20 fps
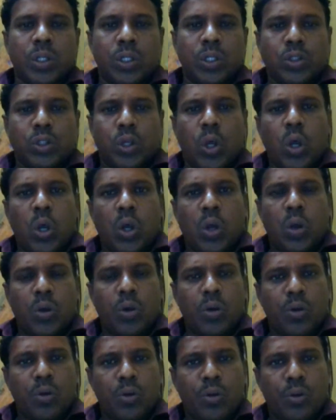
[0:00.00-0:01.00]
So
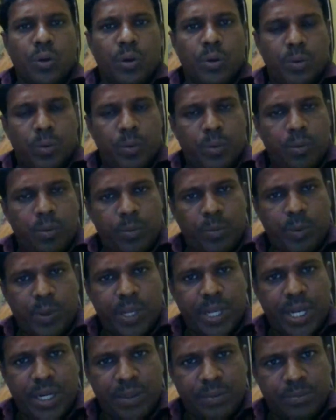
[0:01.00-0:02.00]

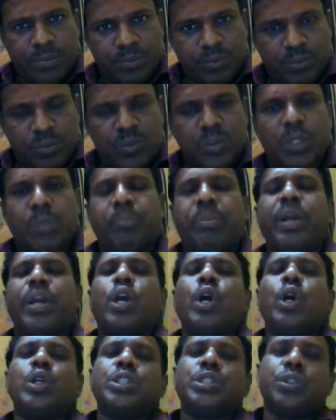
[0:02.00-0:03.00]
in
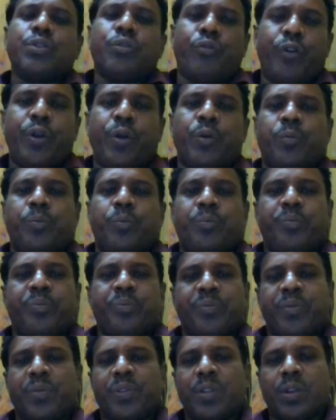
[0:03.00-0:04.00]
Pigu's view,
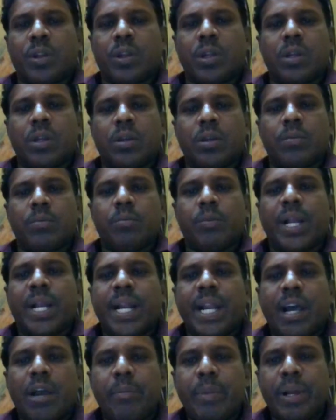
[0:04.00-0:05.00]

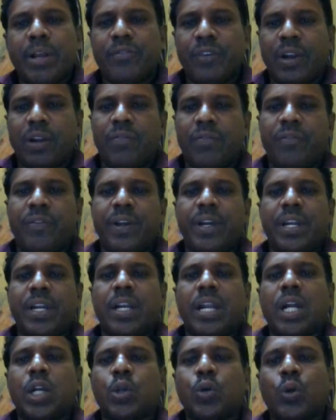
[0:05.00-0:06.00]
economic welfare
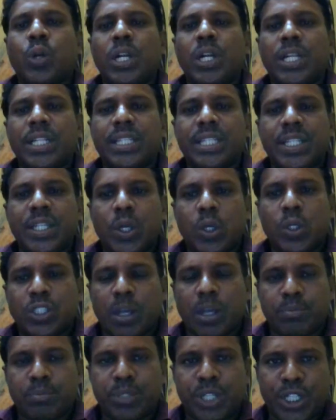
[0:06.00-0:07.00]
not only the
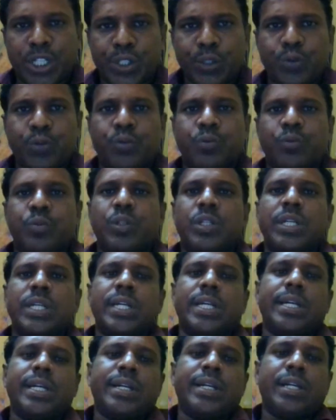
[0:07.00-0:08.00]
subjective
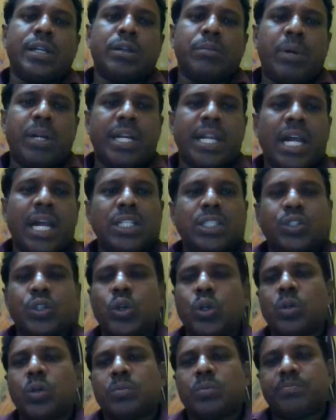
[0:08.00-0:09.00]
but
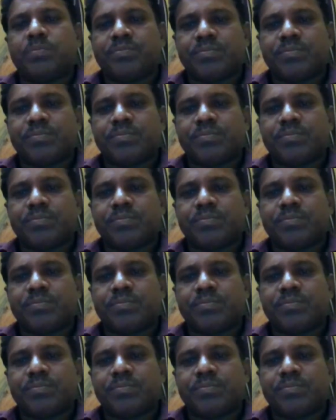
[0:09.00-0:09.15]
also